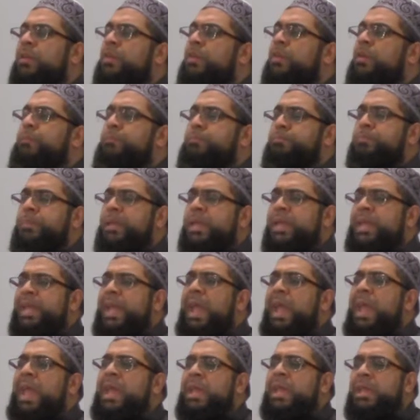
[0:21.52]
grip
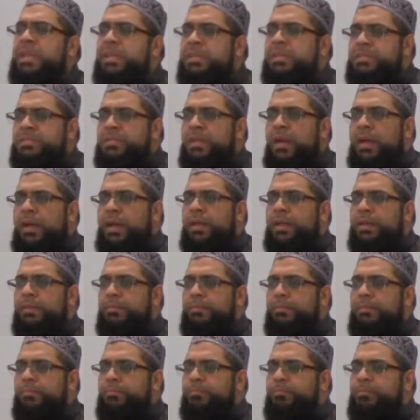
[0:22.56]
me any
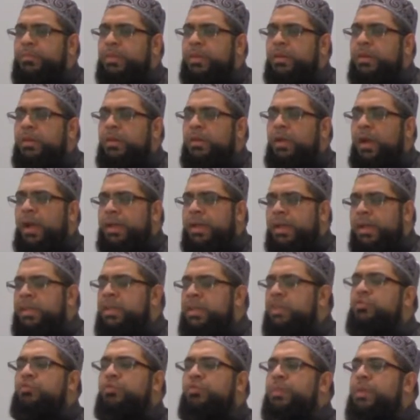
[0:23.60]
time and I
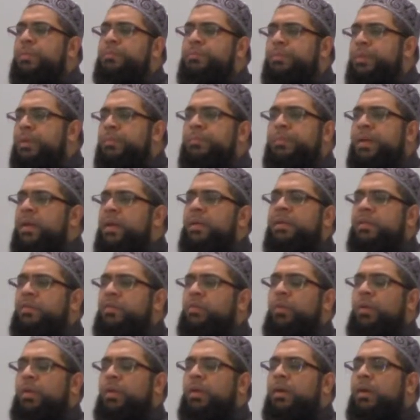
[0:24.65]
need to be prepared at
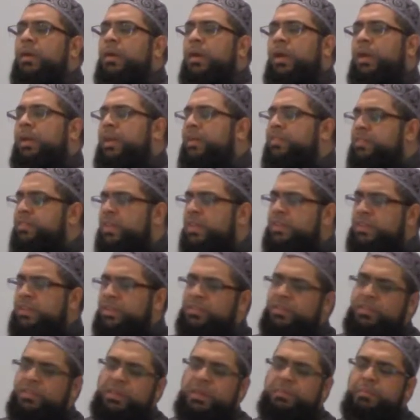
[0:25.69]
all. And I've said
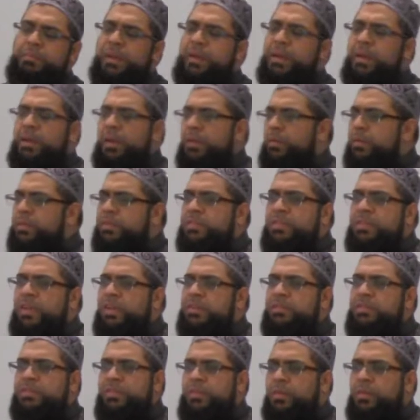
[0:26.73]
this to the men and I will
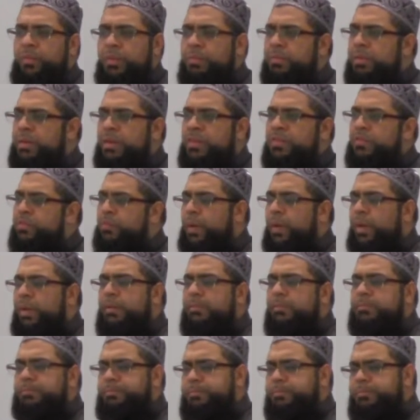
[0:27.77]
say it to the women as
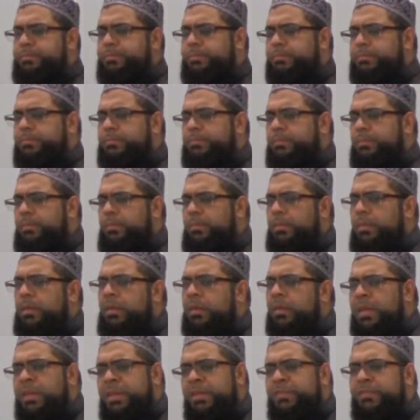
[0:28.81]
well,
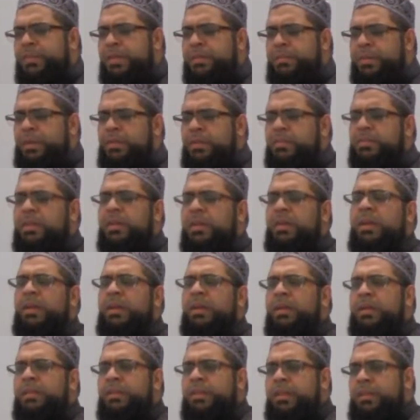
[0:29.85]
and the females,
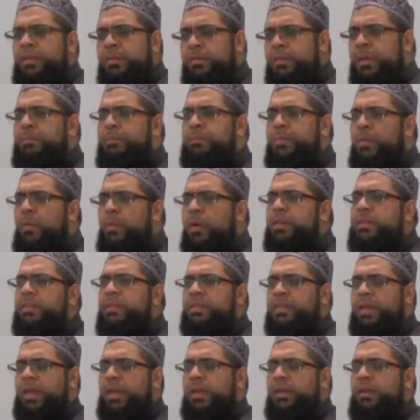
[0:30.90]
that remember one
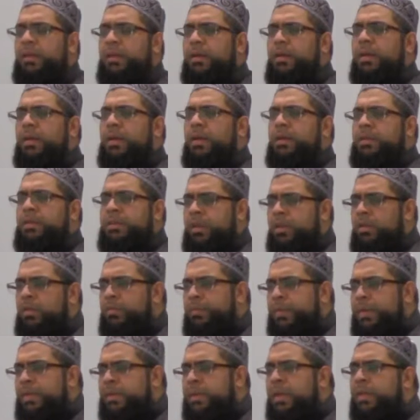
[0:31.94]
thing, there will
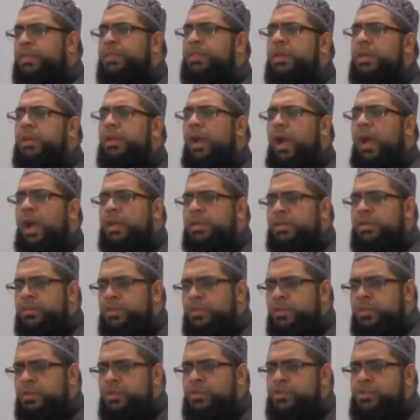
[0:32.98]
be nothing
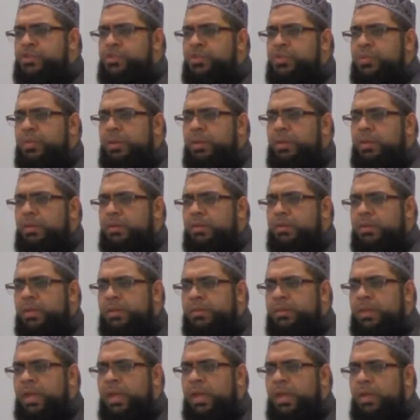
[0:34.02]
unusual
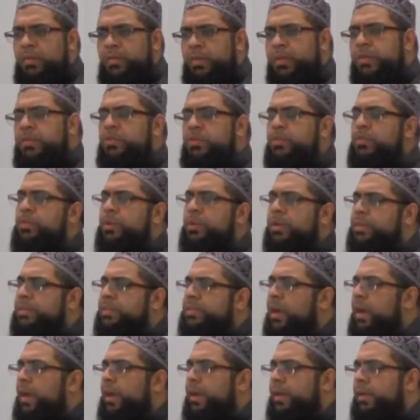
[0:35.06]
the day when you will
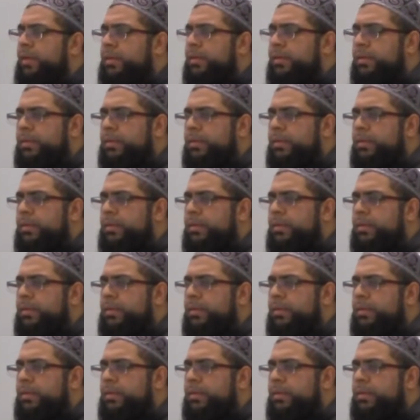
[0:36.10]
die.